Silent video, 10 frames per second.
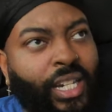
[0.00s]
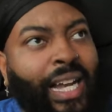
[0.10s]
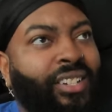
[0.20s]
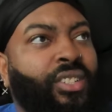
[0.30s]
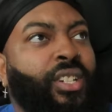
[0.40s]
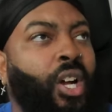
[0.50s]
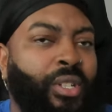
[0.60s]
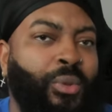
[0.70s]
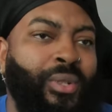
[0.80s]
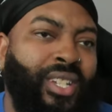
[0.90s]
Actually, no, it
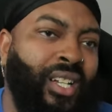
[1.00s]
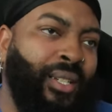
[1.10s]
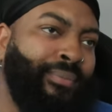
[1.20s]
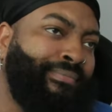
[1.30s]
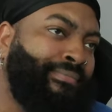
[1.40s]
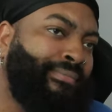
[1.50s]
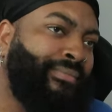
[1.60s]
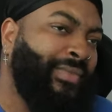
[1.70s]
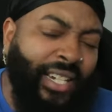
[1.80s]
was, it